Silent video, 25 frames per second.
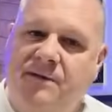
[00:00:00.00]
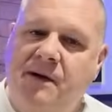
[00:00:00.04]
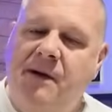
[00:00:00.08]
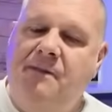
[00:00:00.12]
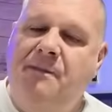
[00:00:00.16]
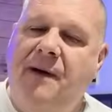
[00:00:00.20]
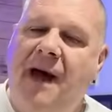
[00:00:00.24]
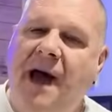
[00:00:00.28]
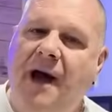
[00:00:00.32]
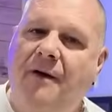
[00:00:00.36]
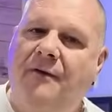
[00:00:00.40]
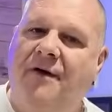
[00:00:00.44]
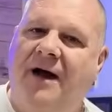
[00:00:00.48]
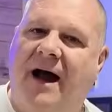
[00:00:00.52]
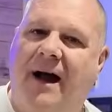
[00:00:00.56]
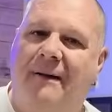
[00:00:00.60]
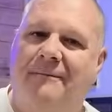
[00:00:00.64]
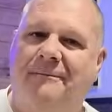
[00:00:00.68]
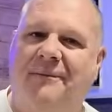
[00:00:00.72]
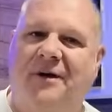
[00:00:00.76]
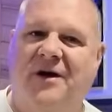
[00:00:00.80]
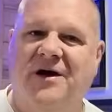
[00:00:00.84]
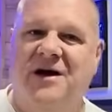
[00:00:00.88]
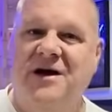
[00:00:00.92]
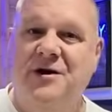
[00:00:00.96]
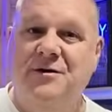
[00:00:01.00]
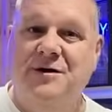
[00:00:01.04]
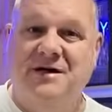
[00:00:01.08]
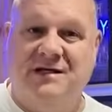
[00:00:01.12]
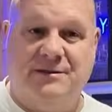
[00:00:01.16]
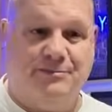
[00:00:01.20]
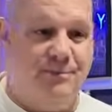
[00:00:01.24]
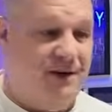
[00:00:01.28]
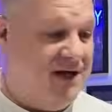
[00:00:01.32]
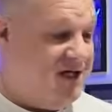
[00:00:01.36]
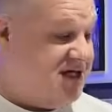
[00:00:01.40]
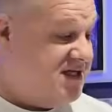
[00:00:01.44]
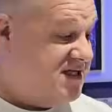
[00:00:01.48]
going to be powered up by
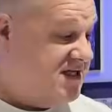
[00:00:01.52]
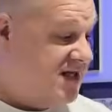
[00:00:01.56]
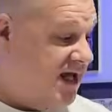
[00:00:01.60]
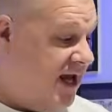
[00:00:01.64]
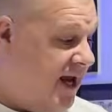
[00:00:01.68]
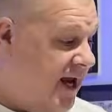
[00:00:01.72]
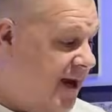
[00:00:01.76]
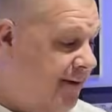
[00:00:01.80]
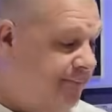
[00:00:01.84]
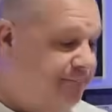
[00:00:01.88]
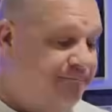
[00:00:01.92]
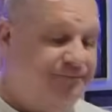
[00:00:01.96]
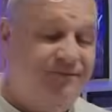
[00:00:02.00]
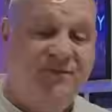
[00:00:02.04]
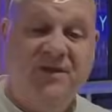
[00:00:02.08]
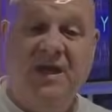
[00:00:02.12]
USB-C.